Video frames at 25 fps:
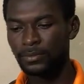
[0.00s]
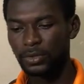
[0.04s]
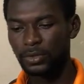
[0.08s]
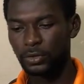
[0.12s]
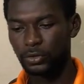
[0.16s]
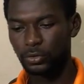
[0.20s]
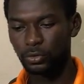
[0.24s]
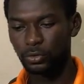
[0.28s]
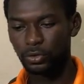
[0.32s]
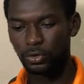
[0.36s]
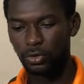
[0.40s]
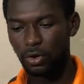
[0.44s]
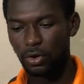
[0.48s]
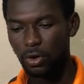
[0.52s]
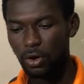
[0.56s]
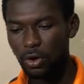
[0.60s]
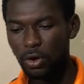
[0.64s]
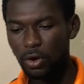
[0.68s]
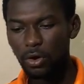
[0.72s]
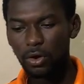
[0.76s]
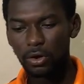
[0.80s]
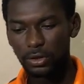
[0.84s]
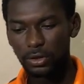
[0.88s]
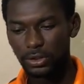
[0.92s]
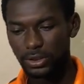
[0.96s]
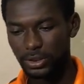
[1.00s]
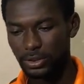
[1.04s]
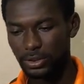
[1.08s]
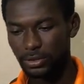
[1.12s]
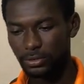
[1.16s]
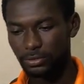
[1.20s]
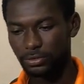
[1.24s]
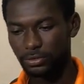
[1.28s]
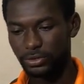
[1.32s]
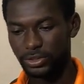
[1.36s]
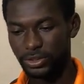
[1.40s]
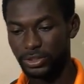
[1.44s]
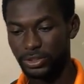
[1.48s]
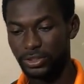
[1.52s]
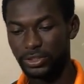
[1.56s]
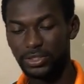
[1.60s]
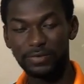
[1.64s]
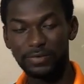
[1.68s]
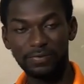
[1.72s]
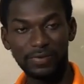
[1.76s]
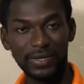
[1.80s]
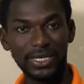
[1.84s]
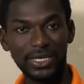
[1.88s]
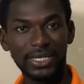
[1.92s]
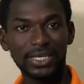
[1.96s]
So all she
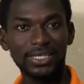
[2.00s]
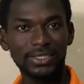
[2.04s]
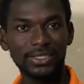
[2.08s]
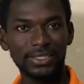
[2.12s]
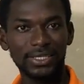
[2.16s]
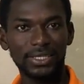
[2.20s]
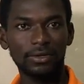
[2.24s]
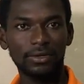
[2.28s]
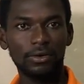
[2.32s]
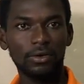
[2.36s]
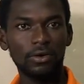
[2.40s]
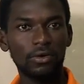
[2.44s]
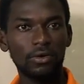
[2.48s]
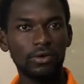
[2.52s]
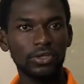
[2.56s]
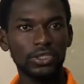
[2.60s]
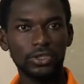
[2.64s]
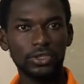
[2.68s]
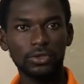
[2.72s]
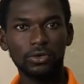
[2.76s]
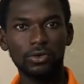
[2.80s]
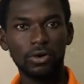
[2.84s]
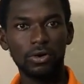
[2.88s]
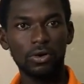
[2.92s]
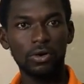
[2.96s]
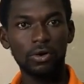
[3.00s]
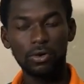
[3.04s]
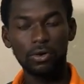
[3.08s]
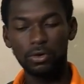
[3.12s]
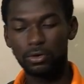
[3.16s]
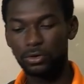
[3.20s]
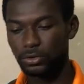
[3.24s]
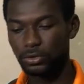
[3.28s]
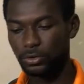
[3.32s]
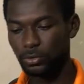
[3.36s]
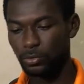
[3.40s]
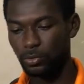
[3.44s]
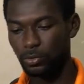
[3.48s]
finally said she got all